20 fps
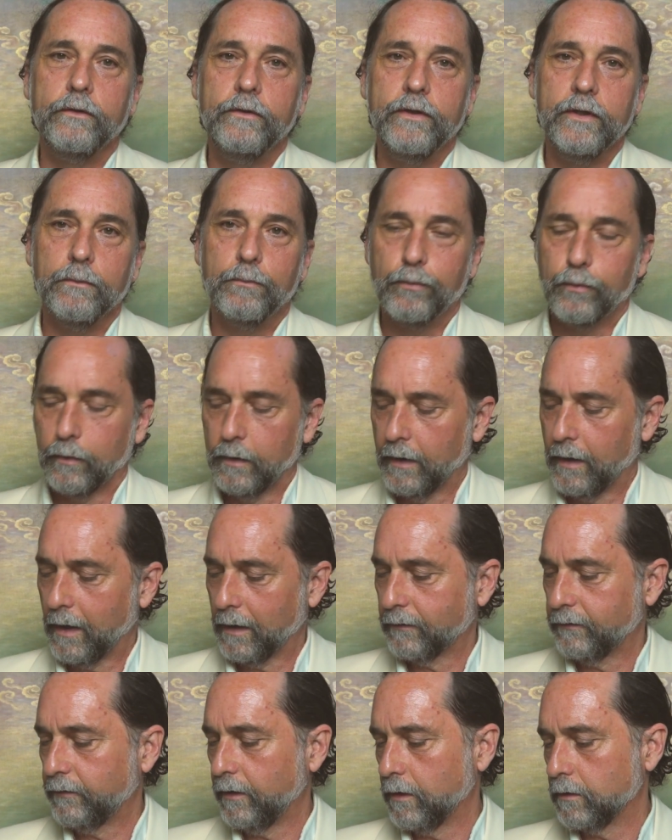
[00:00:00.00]
deep
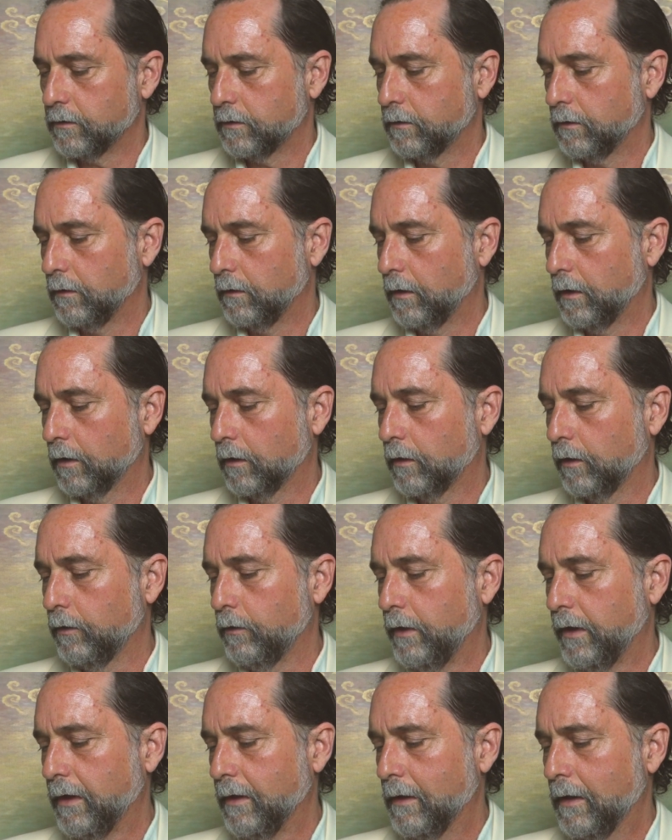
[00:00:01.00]
relaxation,
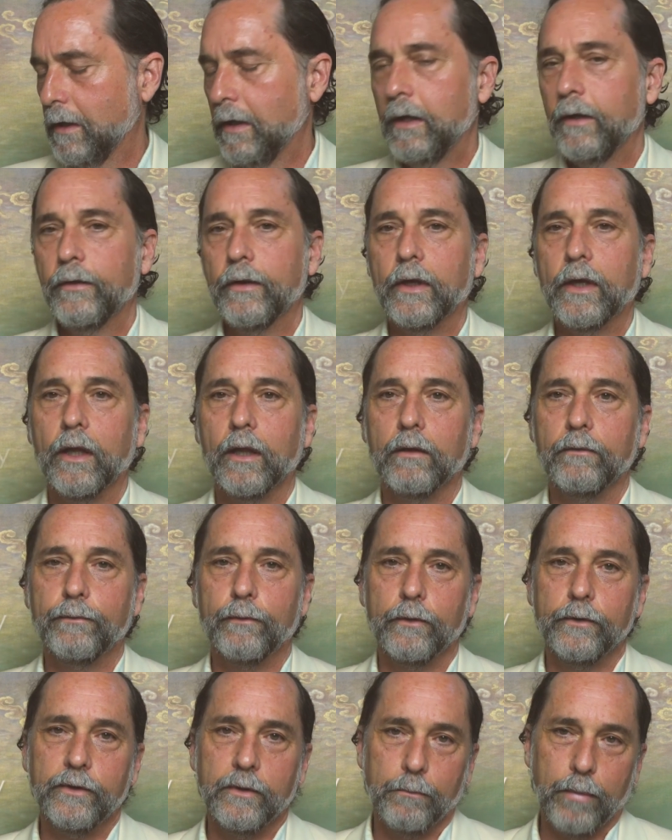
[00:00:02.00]
including the
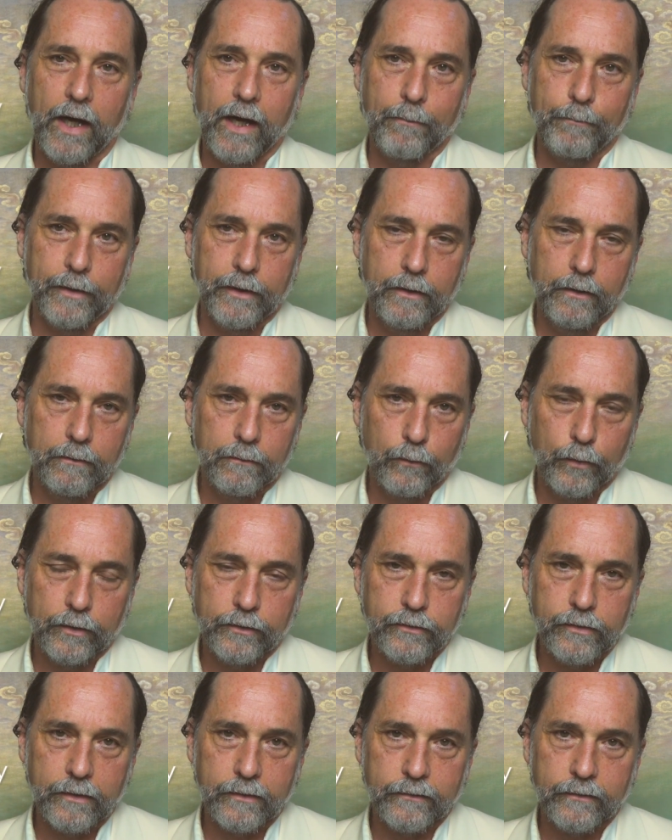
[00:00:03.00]
California poppy,
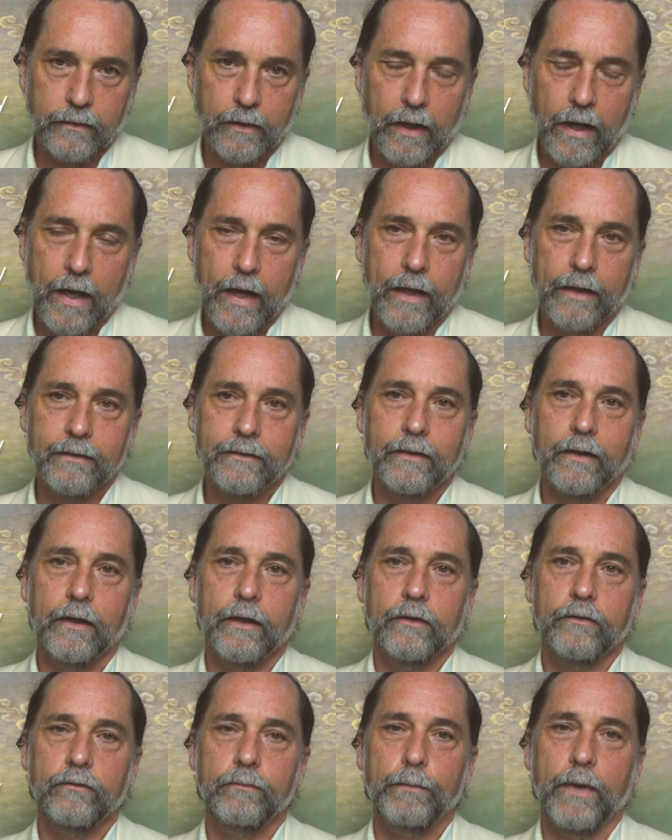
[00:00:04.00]
which is an
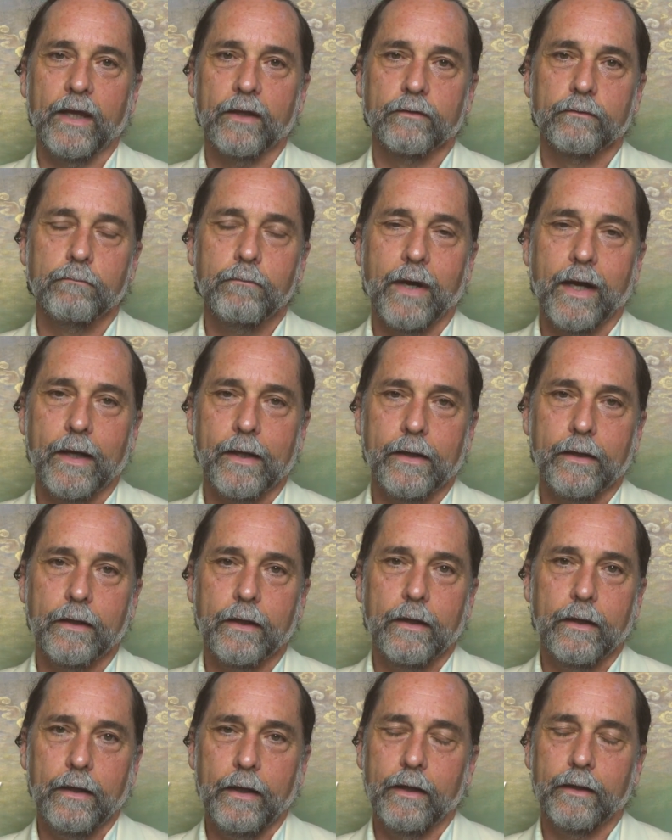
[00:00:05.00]

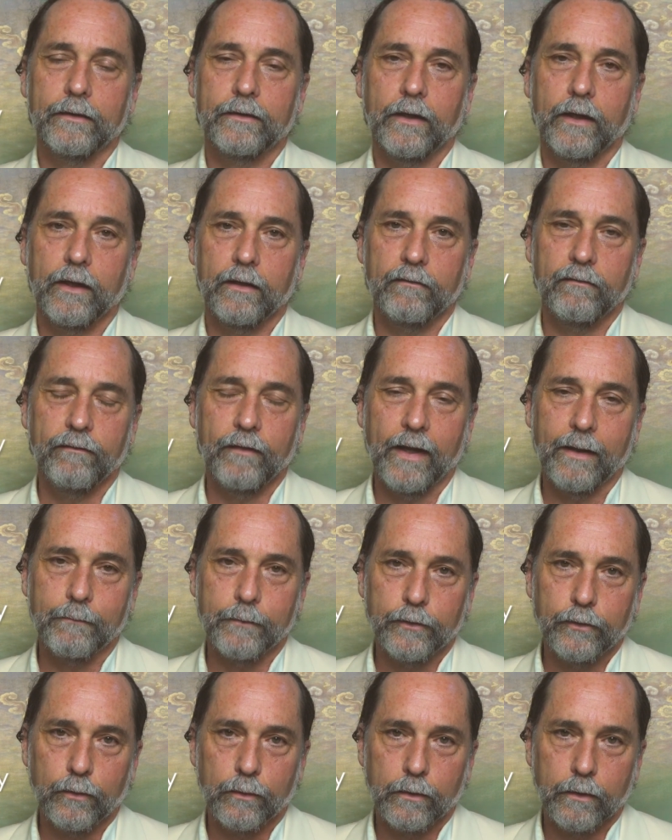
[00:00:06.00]
anti-spasmodic,
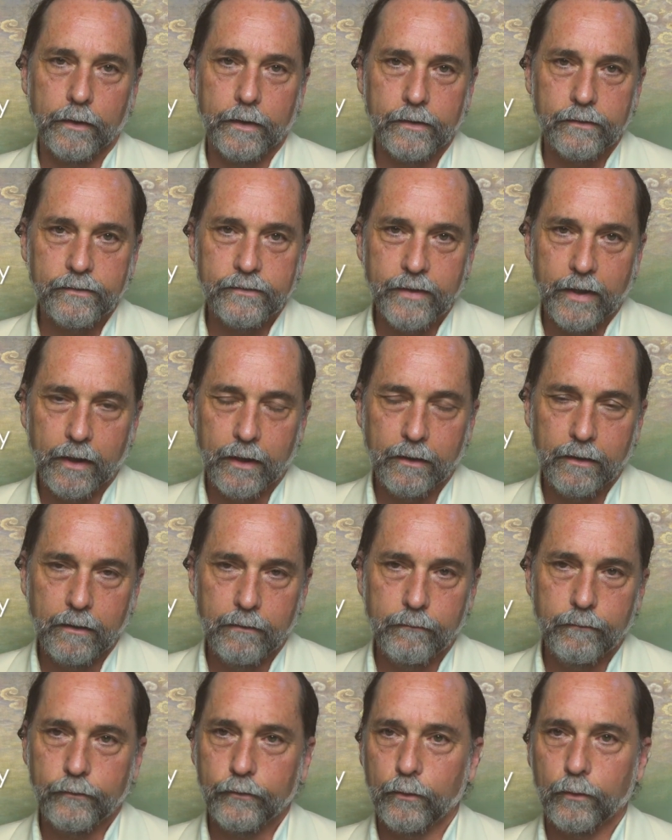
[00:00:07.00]
anti-inflammatory
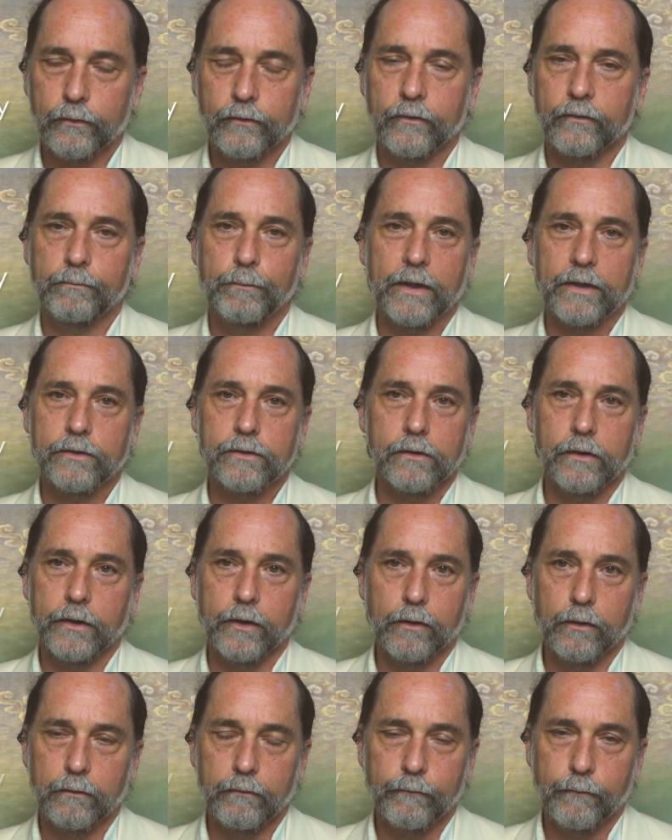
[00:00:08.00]
sedative. So it's especially
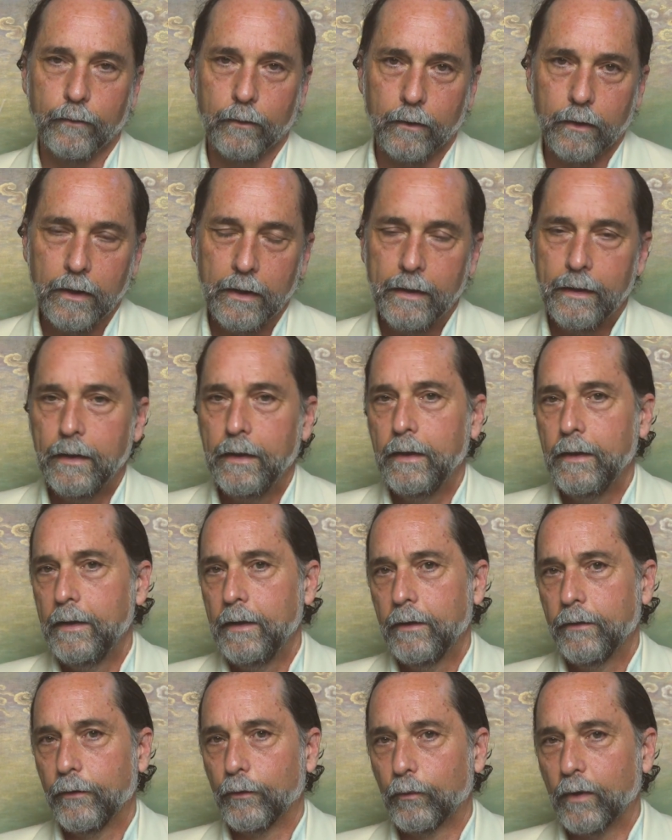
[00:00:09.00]
good for
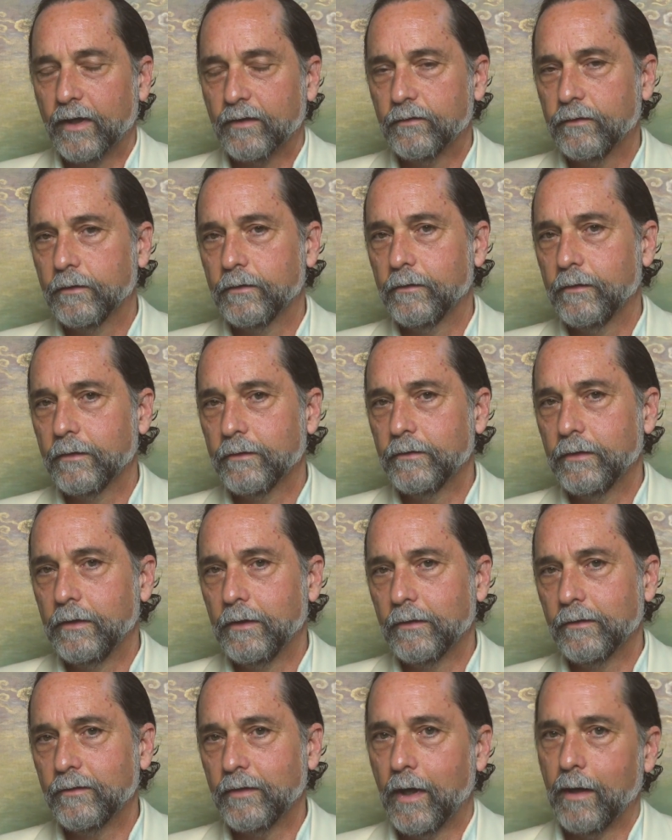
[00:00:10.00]
the restlessness and
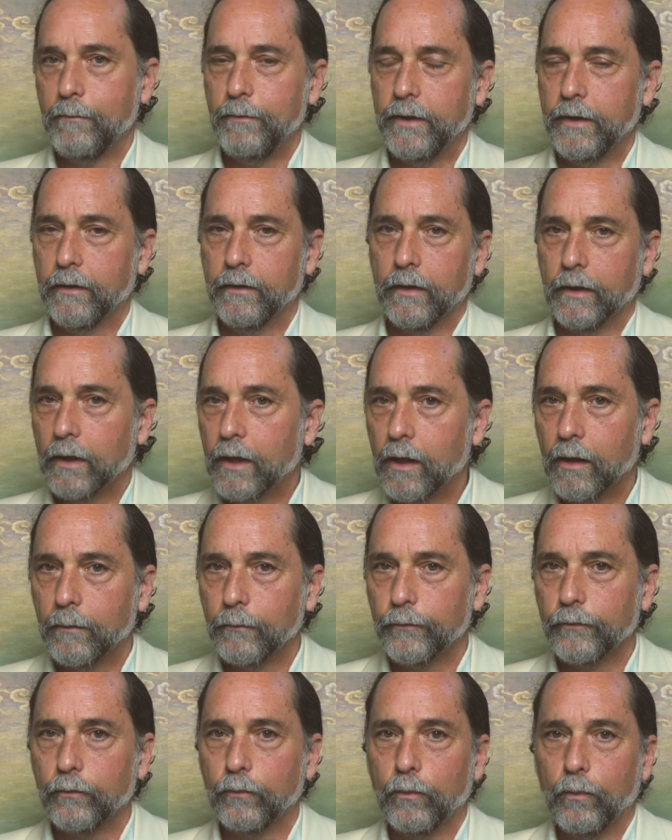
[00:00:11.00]
insomnia that
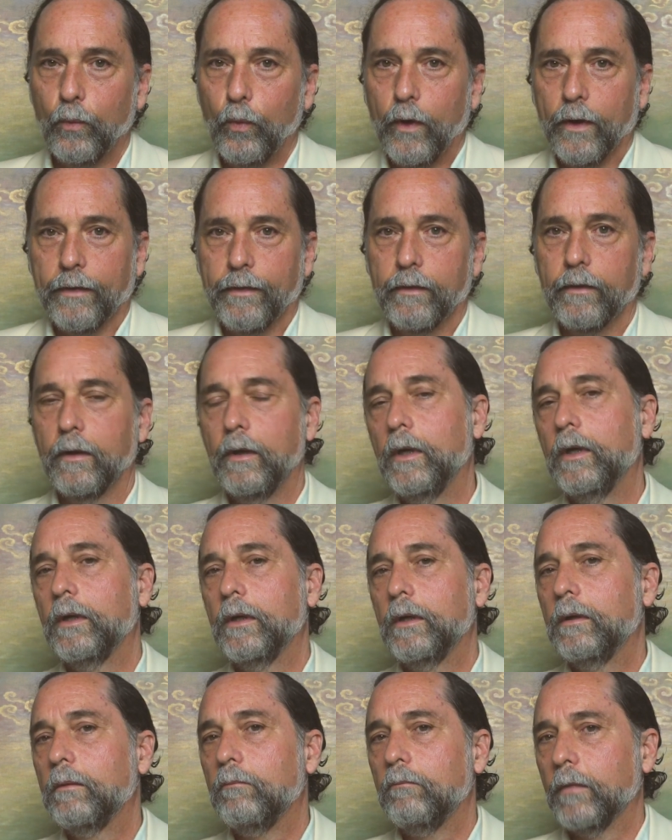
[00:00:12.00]
comes with
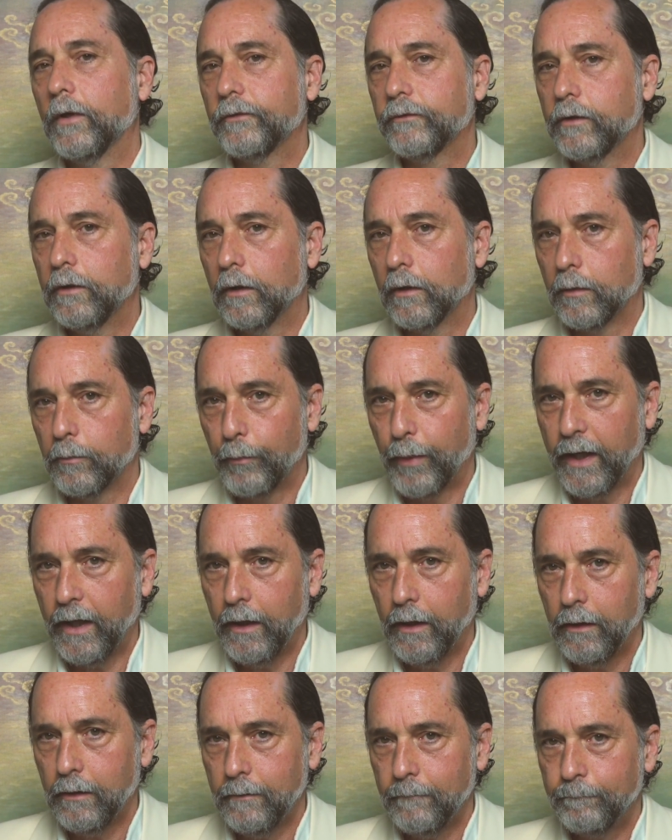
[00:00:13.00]
muscular
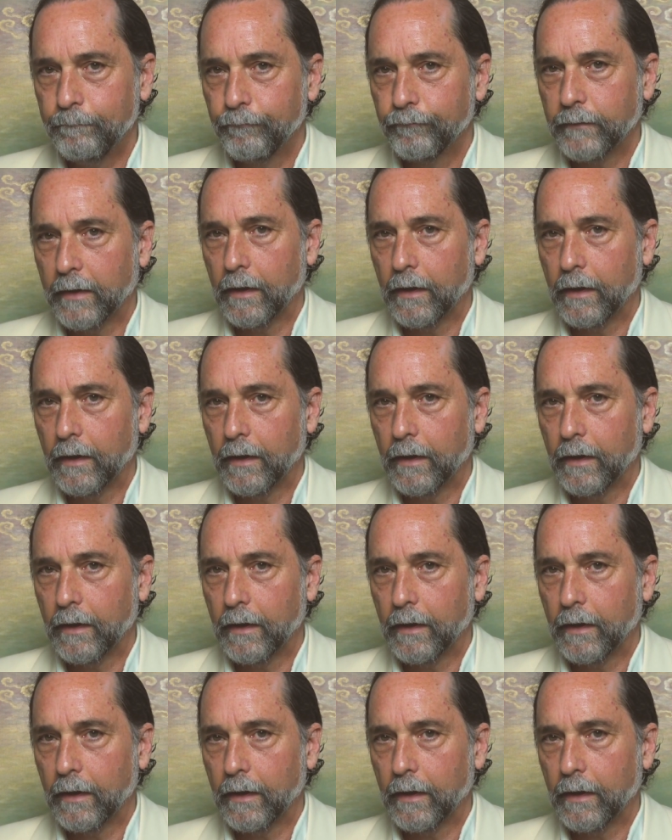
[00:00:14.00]
pain